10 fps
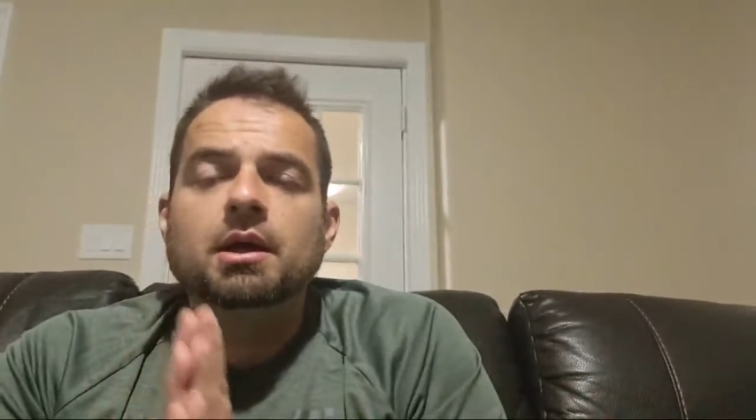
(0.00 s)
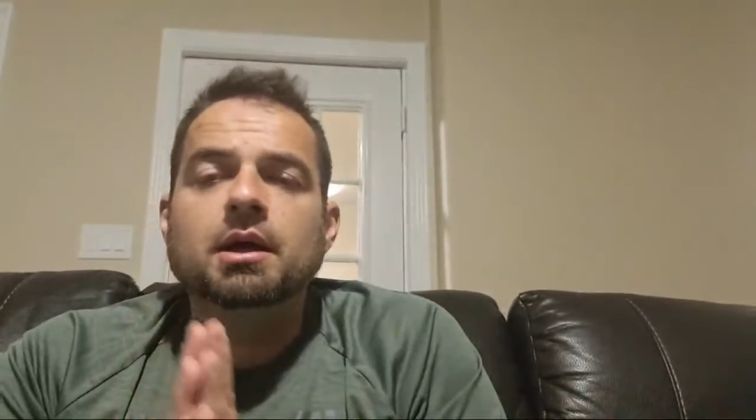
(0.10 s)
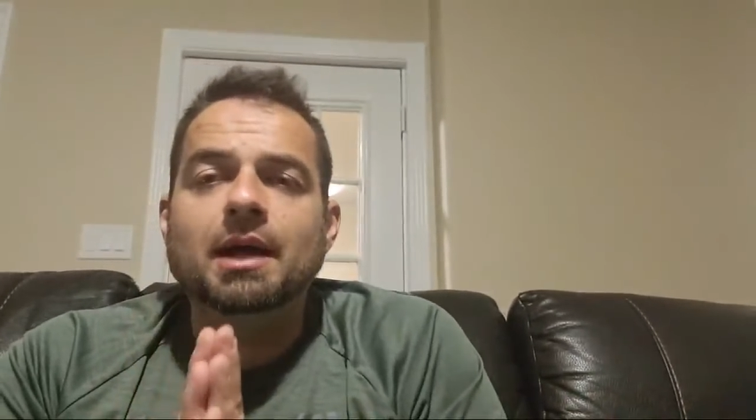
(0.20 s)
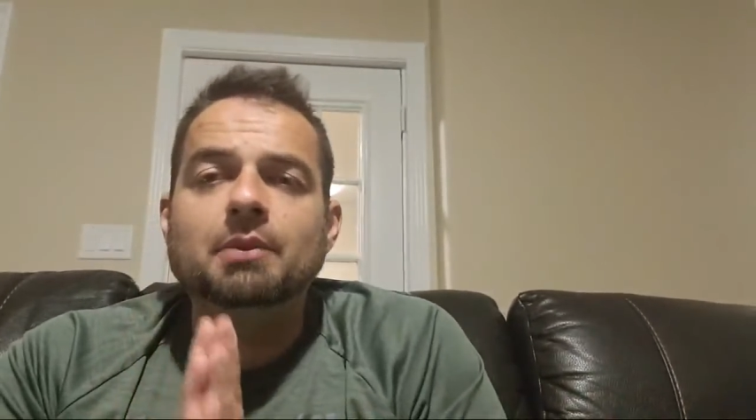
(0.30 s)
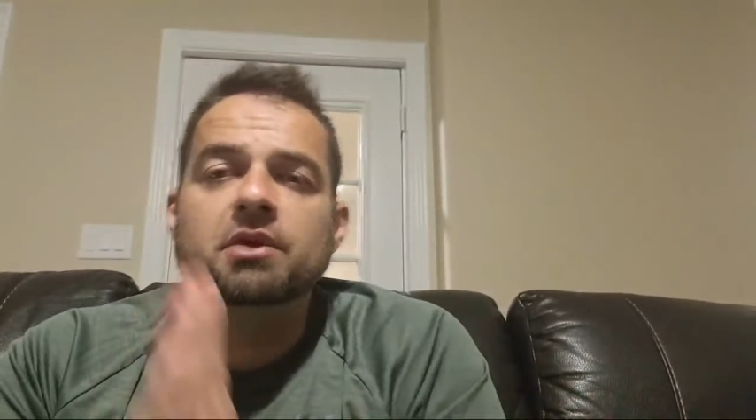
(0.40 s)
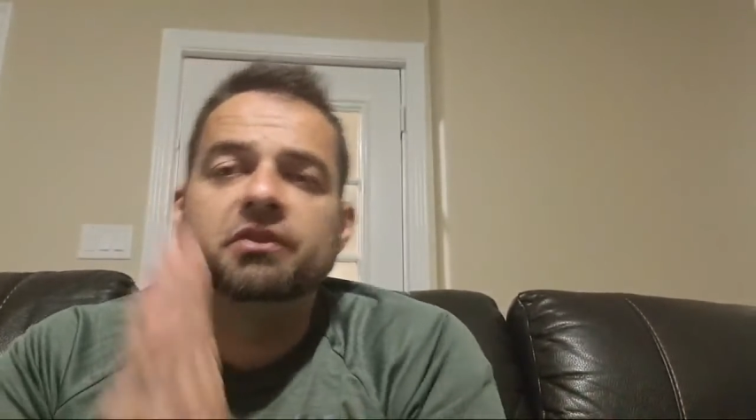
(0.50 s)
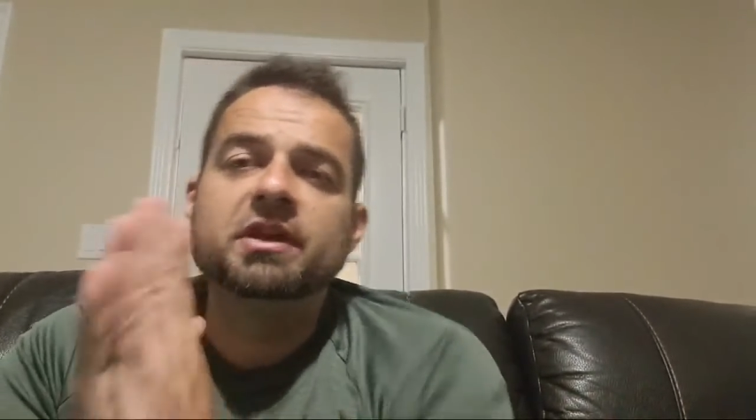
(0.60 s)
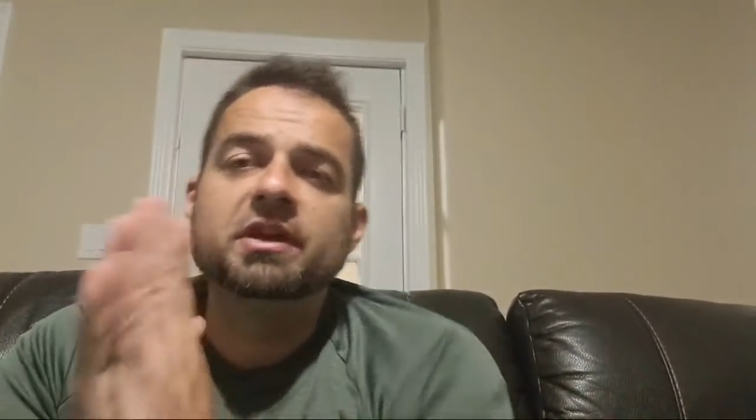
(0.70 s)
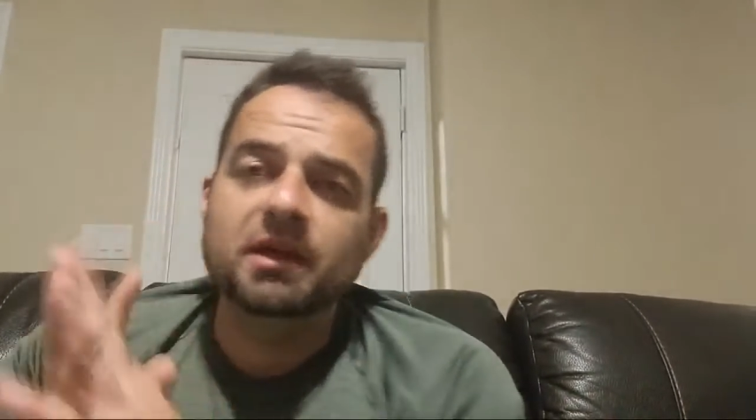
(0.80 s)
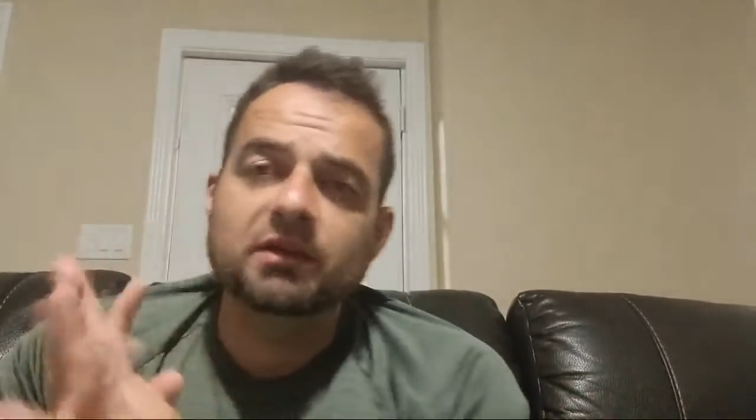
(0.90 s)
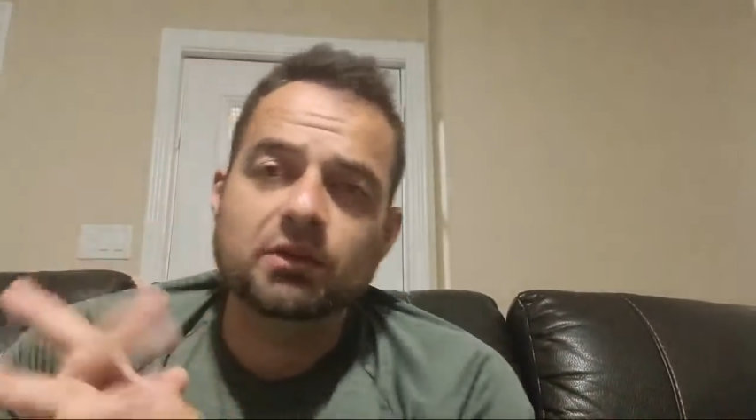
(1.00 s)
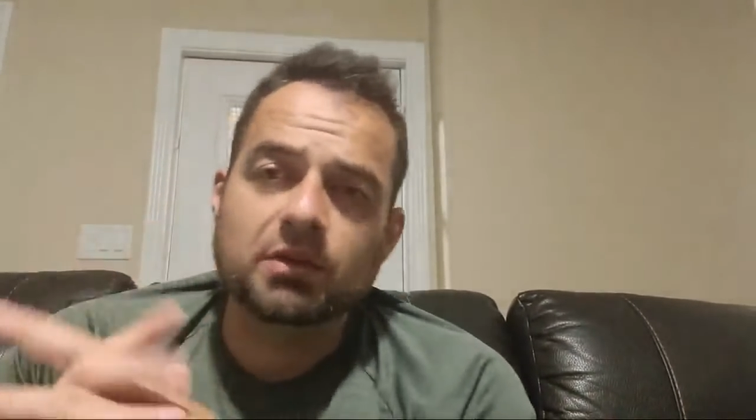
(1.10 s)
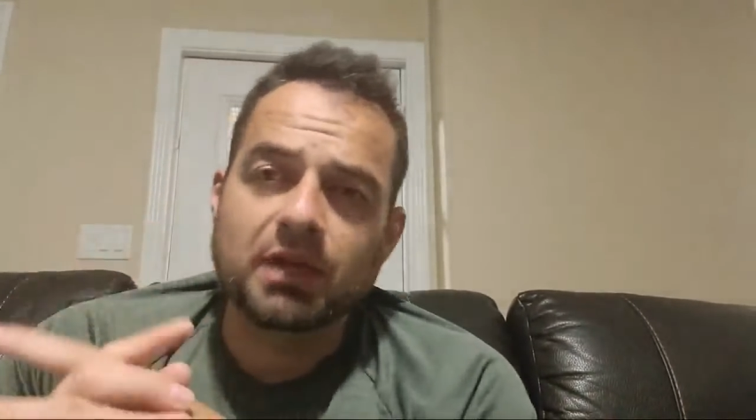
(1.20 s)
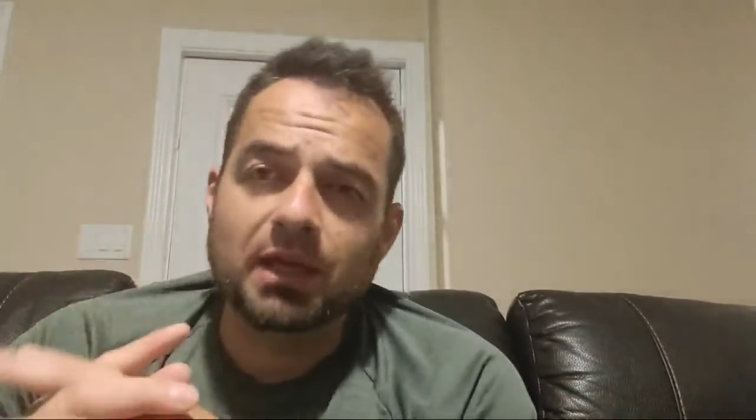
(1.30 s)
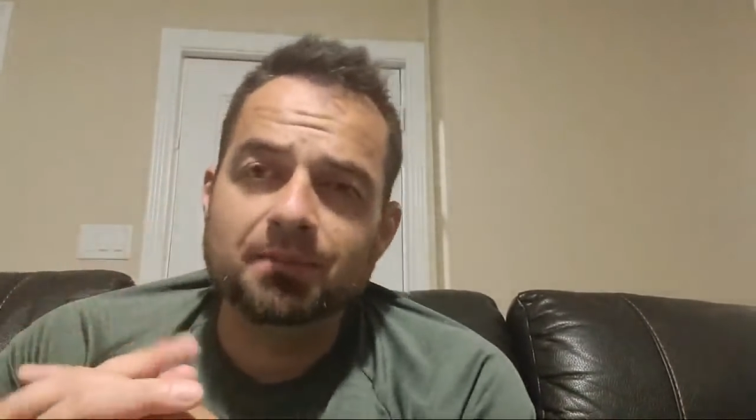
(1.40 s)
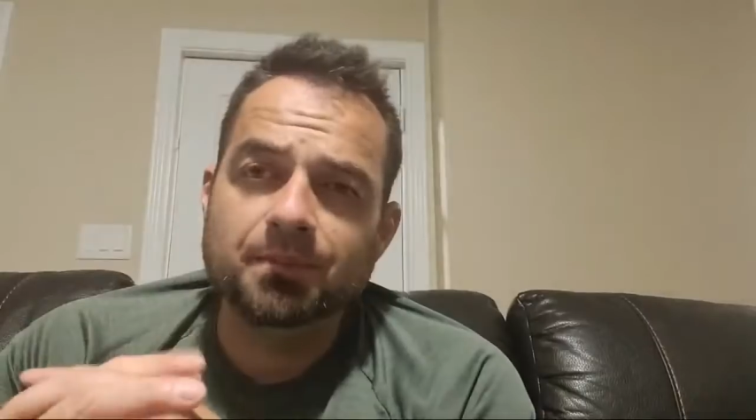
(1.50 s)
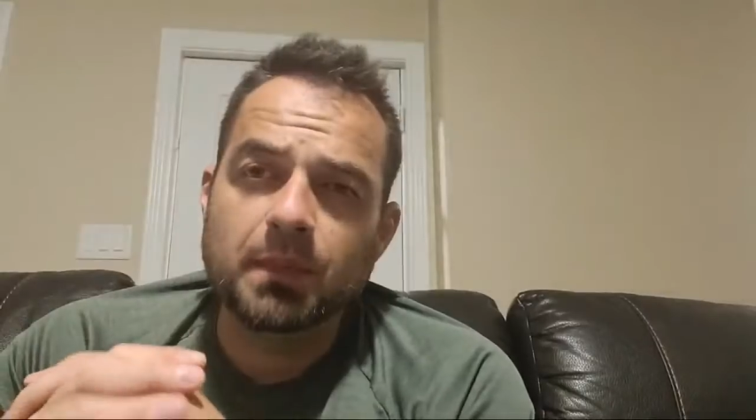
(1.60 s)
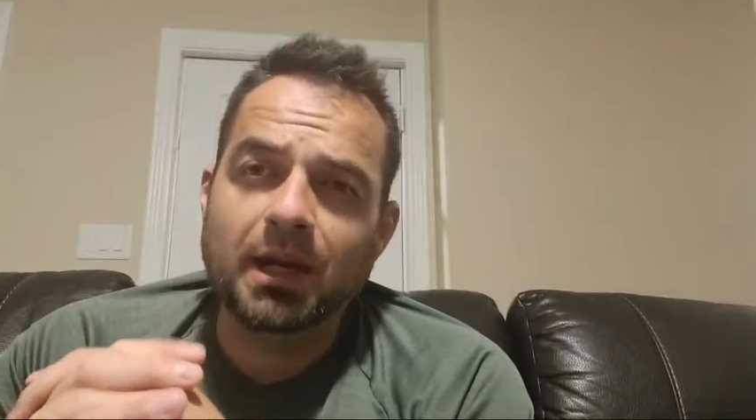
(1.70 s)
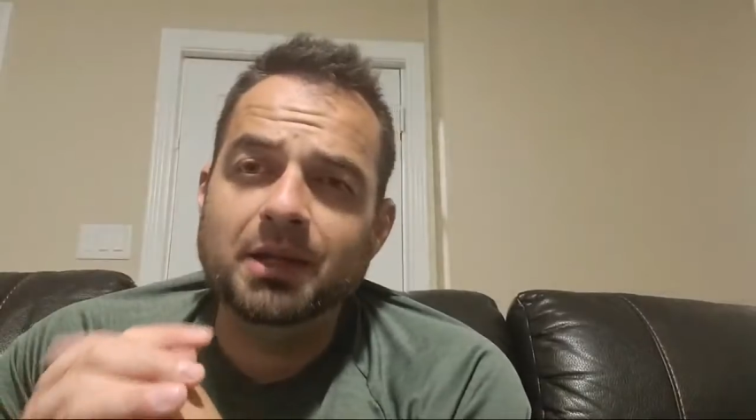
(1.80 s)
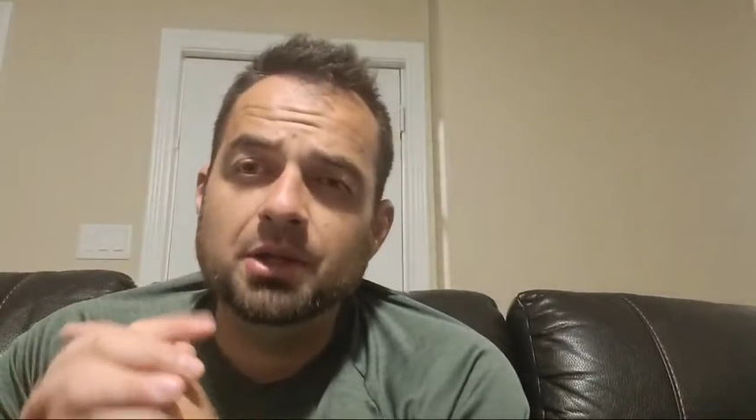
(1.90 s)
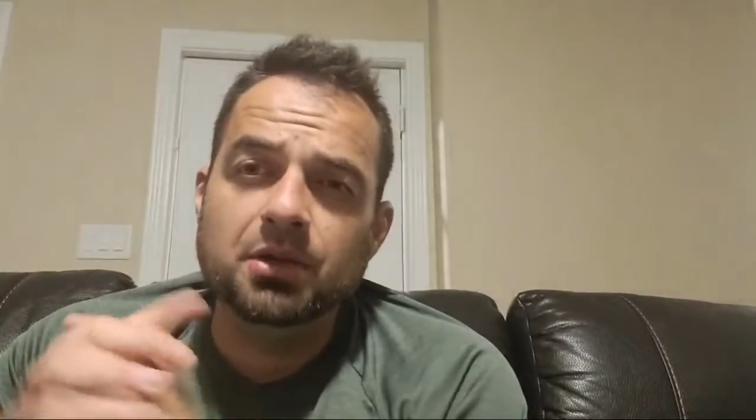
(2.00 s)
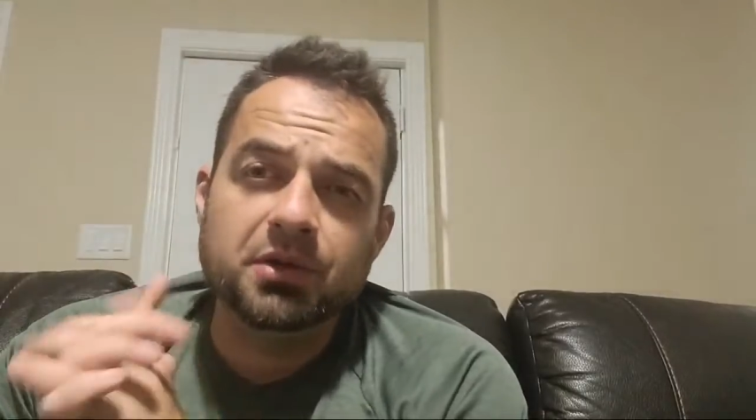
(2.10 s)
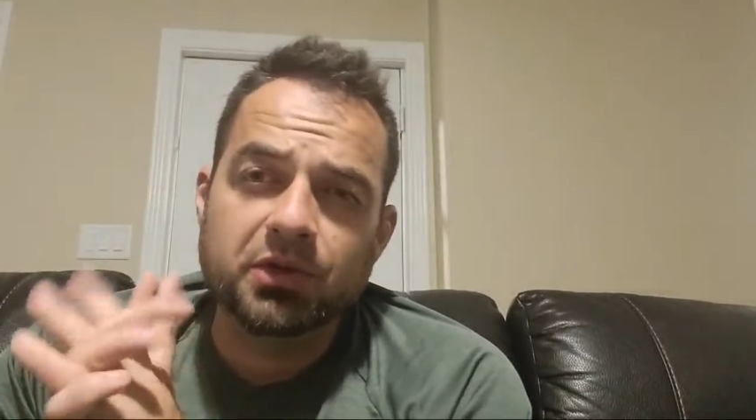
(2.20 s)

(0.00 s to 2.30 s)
I will say this, okay? I know there's